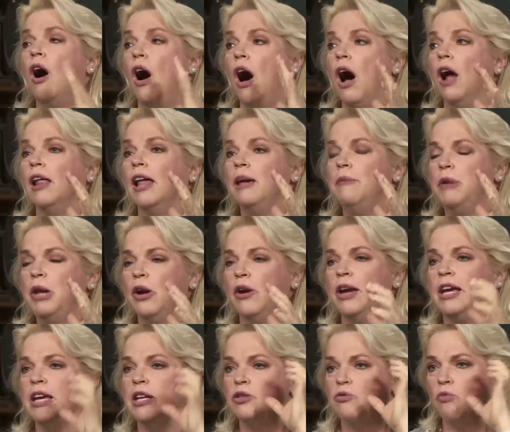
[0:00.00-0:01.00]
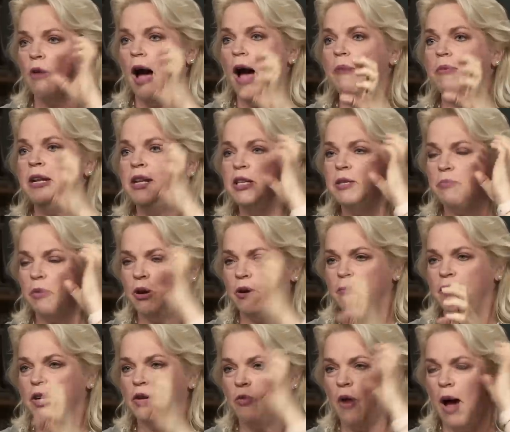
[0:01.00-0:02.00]
All I'm hearing is Robyn is
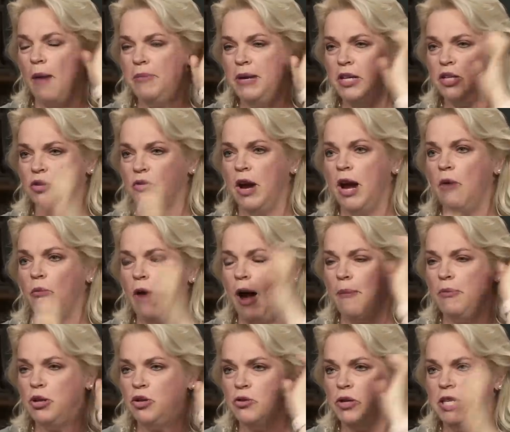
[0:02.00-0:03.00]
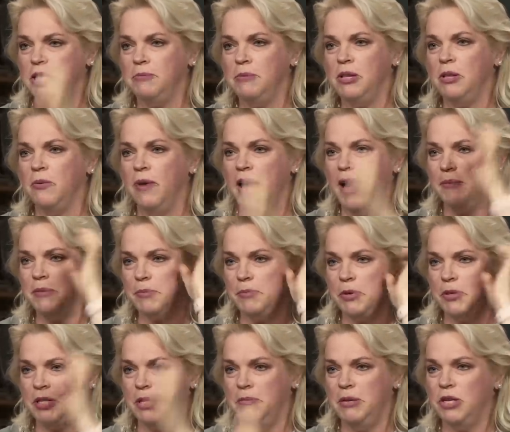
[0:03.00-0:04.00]
perfect, Robyn is great, Robyn treats me the way I'm
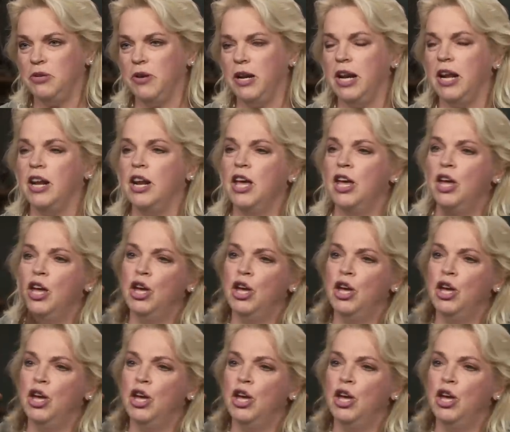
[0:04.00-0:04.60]
supposed to be treated.